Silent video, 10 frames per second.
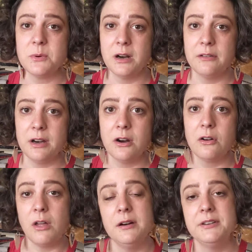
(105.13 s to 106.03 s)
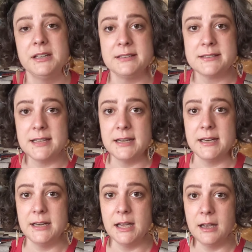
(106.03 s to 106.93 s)
where there are a lot of kittens that
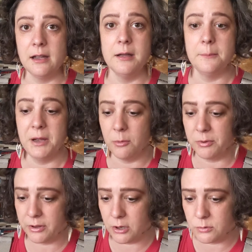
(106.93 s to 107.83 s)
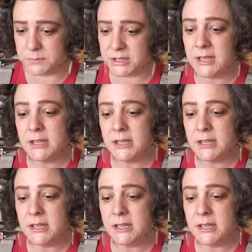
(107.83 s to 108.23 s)
need help with homes.